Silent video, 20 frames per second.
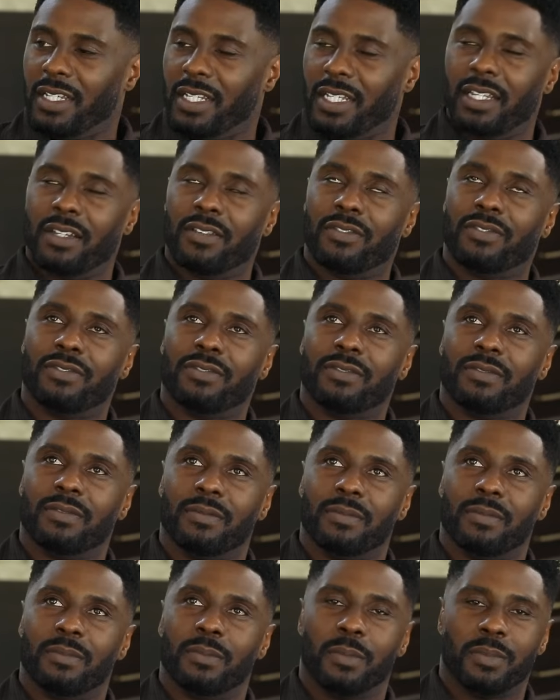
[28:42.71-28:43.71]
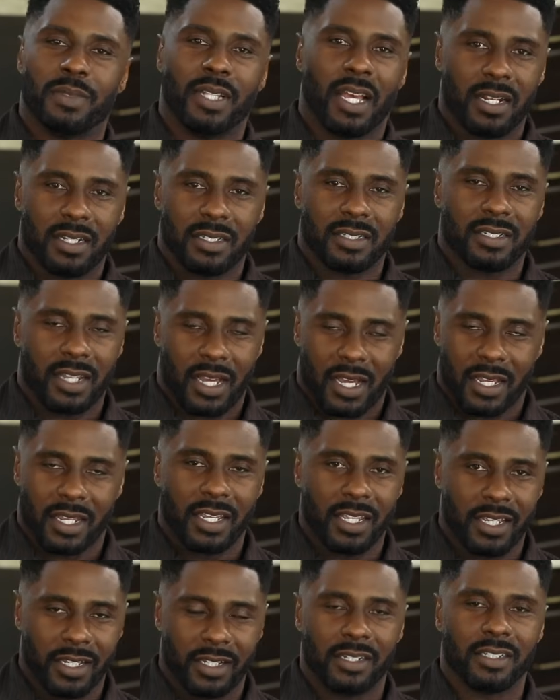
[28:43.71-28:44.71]
if that is not
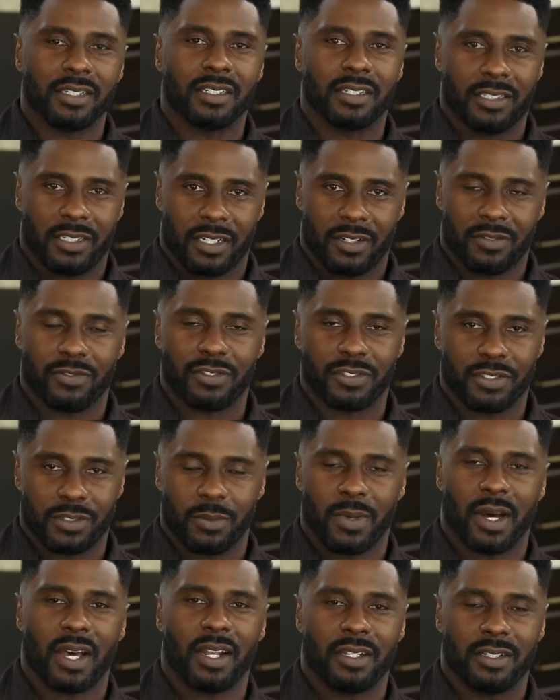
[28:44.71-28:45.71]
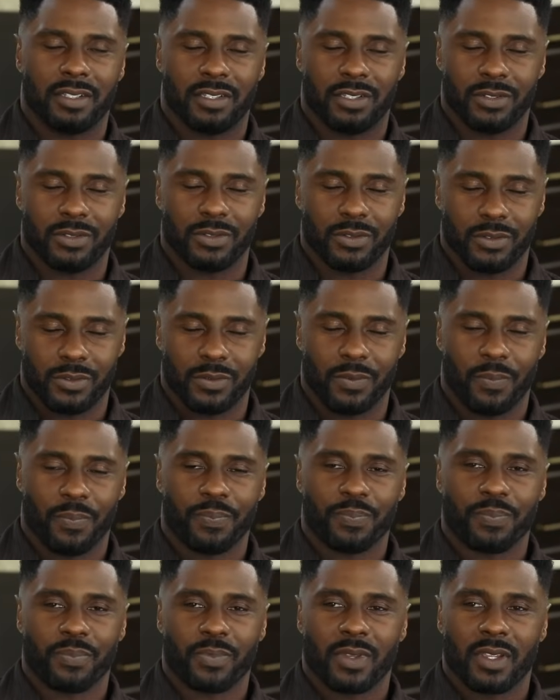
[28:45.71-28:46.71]
healing enough for somebody to
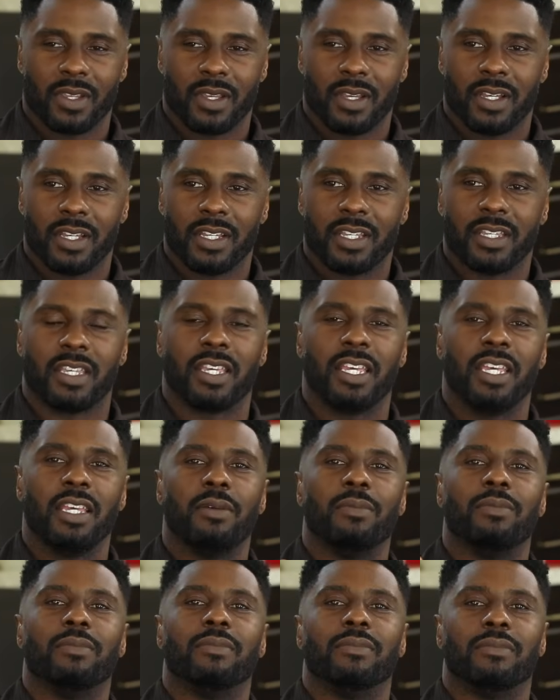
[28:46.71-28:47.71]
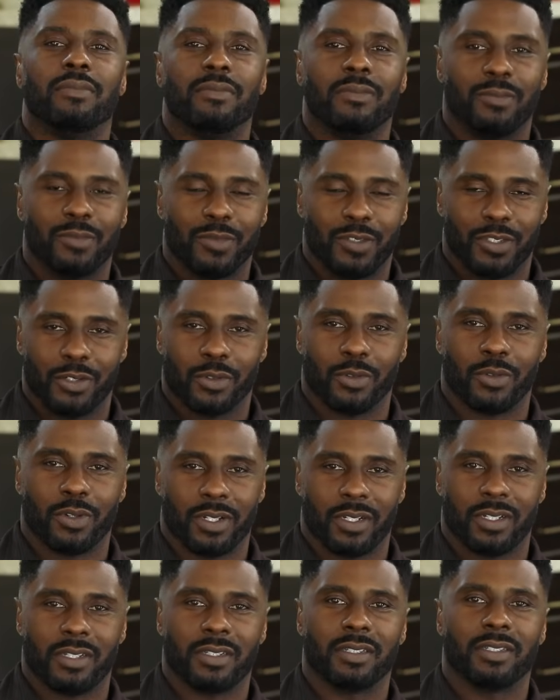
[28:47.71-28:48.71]
keep
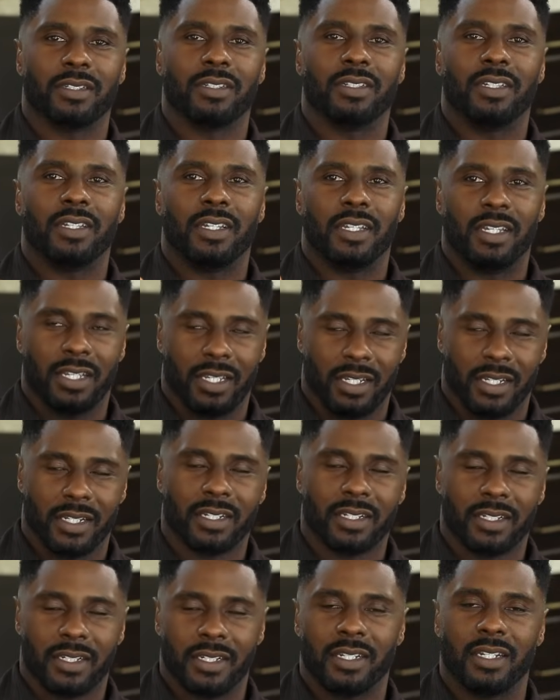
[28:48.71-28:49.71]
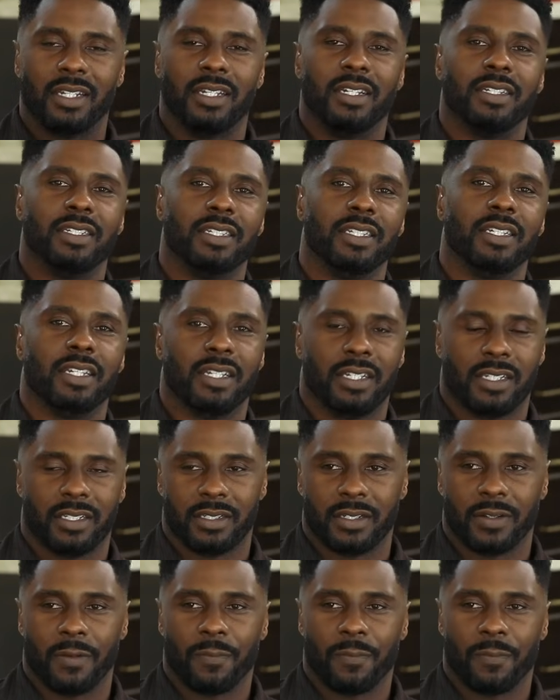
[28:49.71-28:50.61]
doing it again.